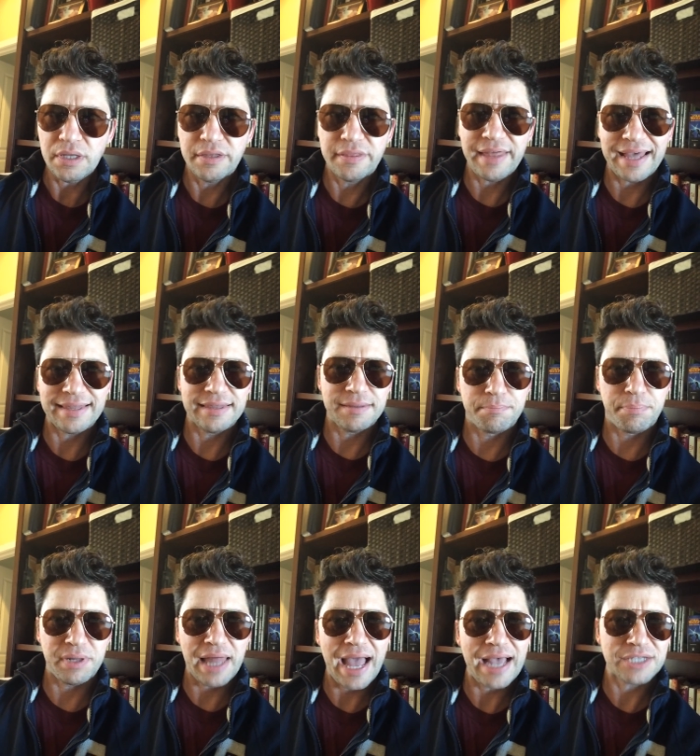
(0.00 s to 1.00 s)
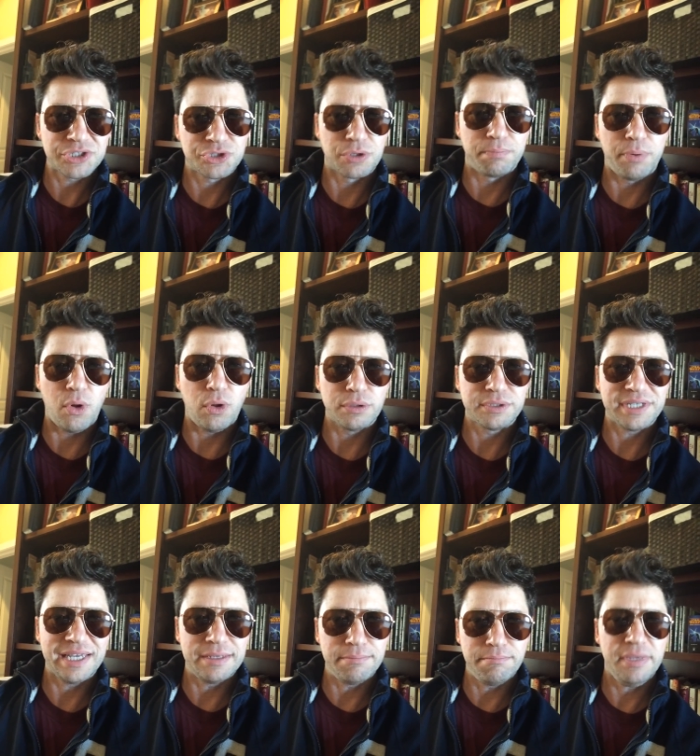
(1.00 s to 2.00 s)
that blaster bolt
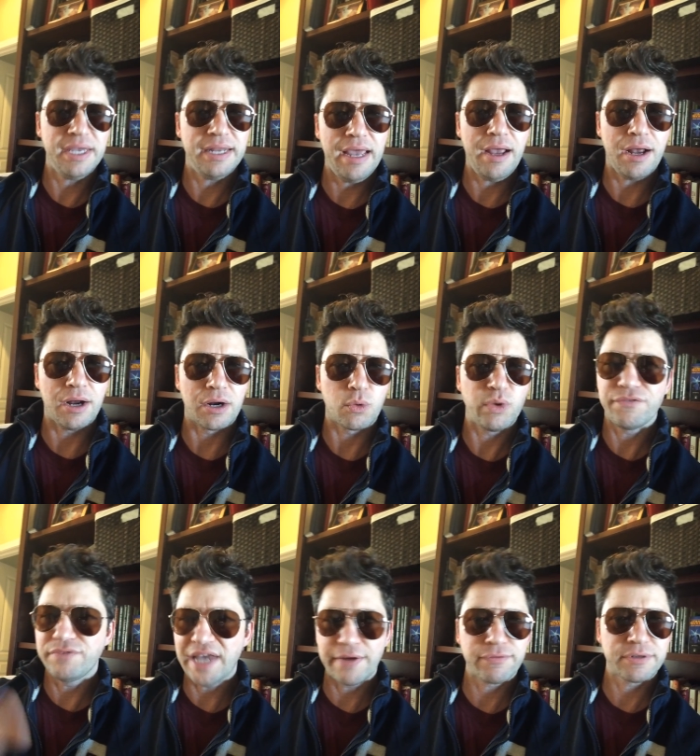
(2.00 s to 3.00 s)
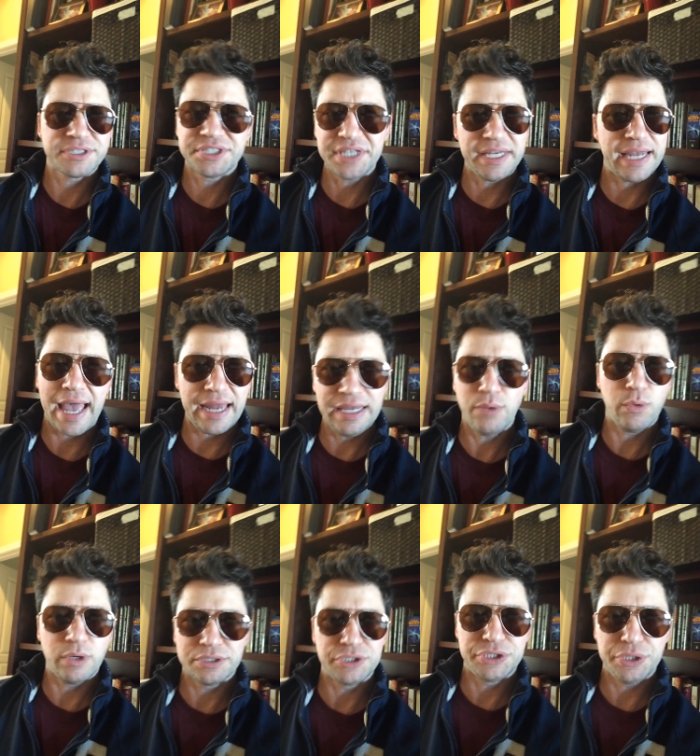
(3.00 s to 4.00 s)
in midair? We've never seen
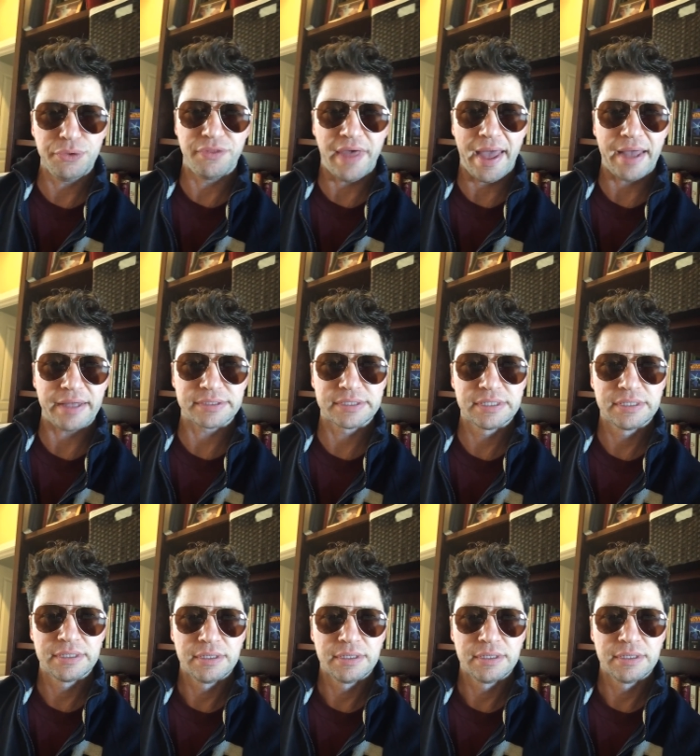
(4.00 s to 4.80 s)
anyone do that